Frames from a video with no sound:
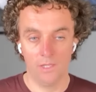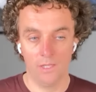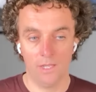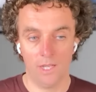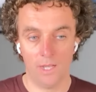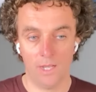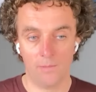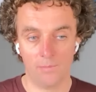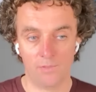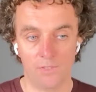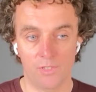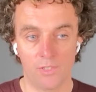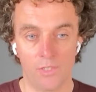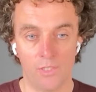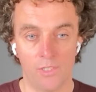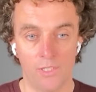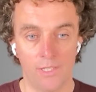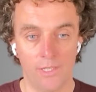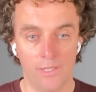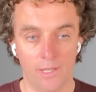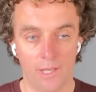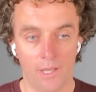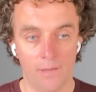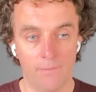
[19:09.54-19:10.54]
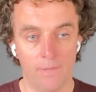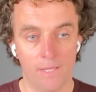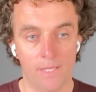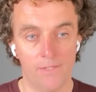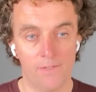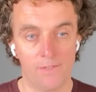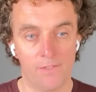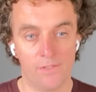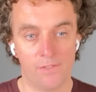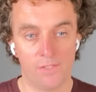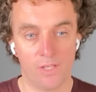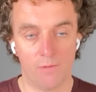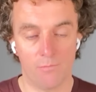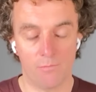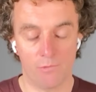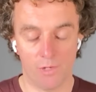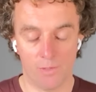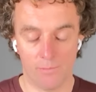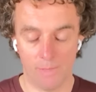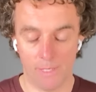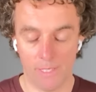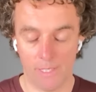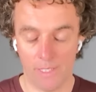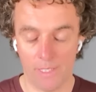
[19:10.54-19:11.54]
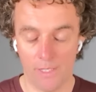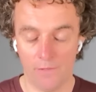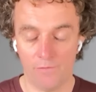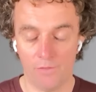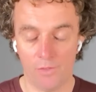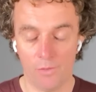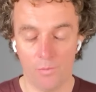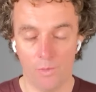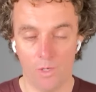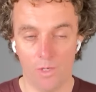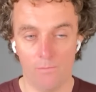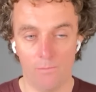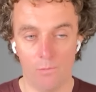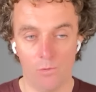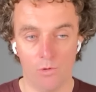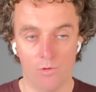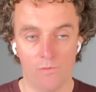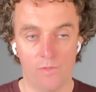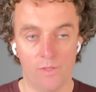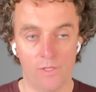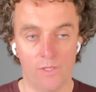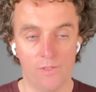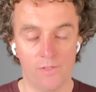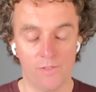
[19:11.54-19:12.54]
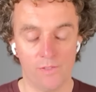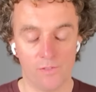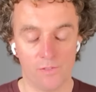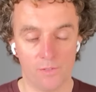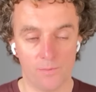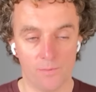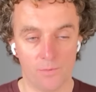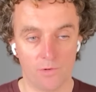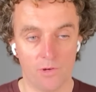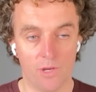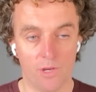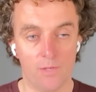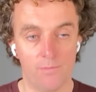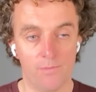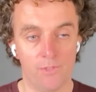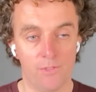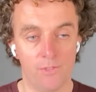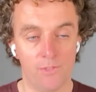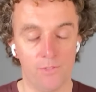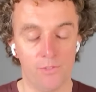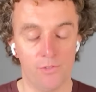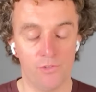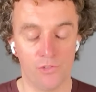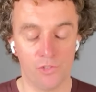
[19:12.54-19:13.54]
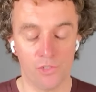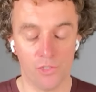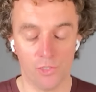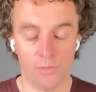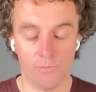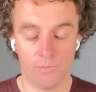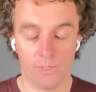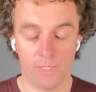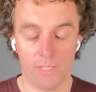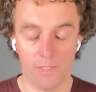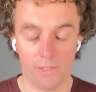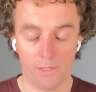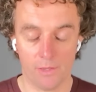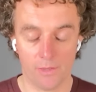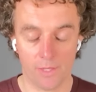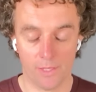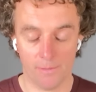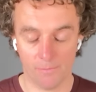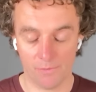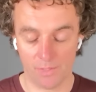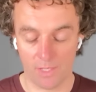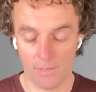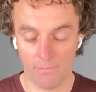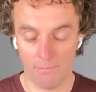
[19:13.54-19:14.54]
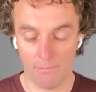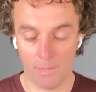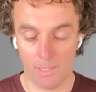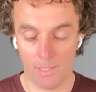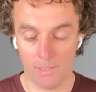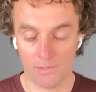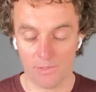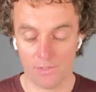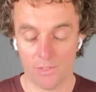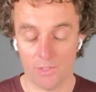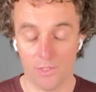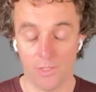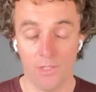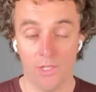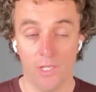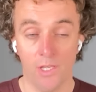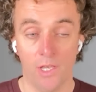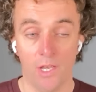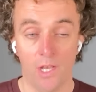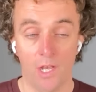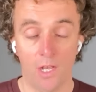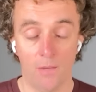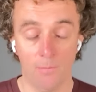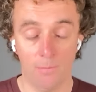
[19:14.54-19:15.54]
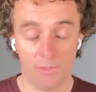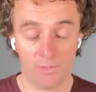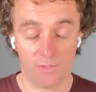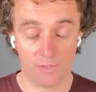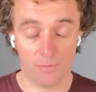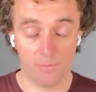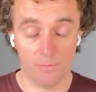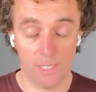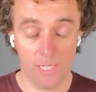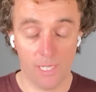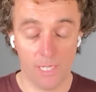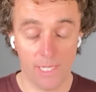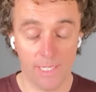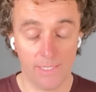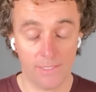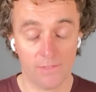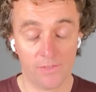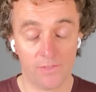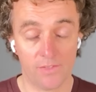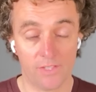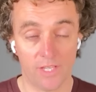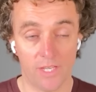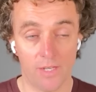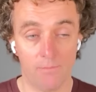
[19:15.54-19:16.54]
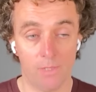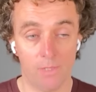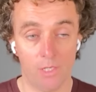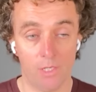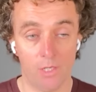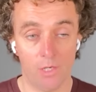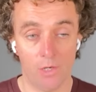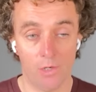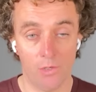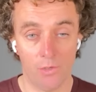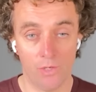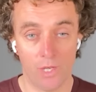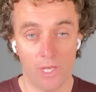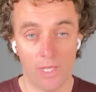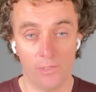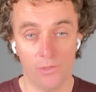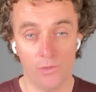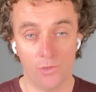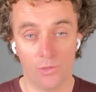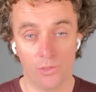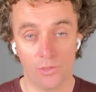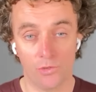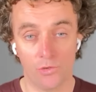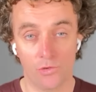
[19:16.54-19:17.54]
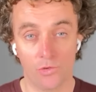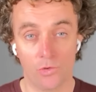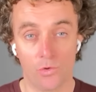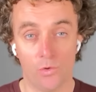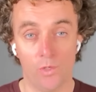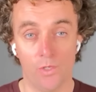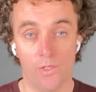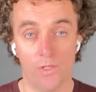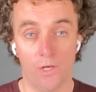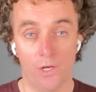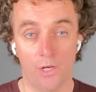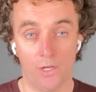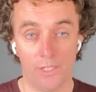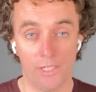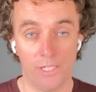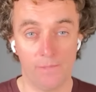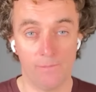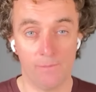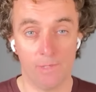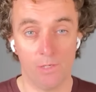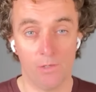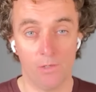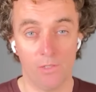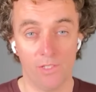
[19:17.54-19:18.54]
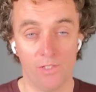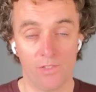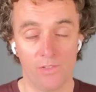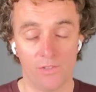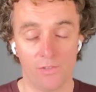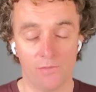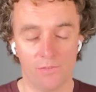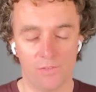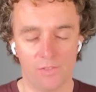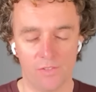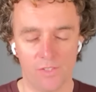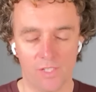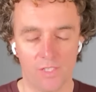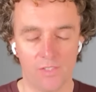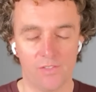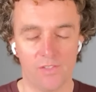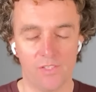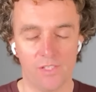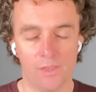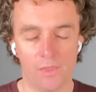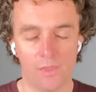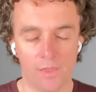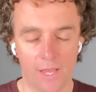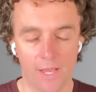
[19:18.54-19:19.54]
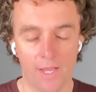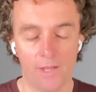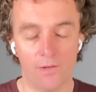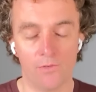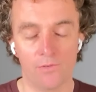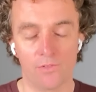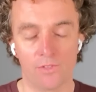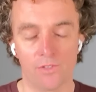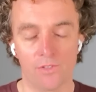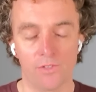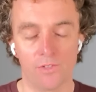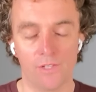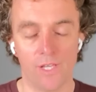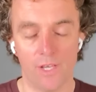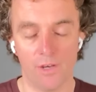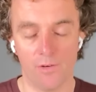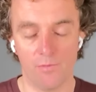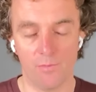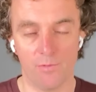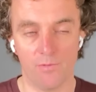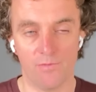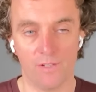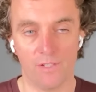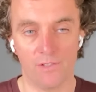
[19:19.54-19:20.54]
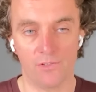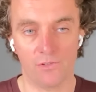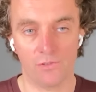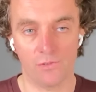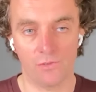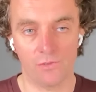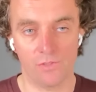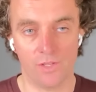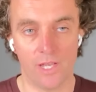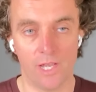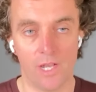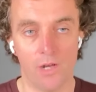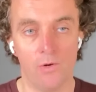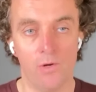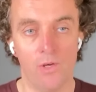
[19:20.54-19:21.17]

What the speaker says: Absolutely. Amazing summary, mate. If you want more of this, subscribe to the YouTube, hit the thumbs up button. I'll put some links down below and you can join our email list of 60,000 health professionals now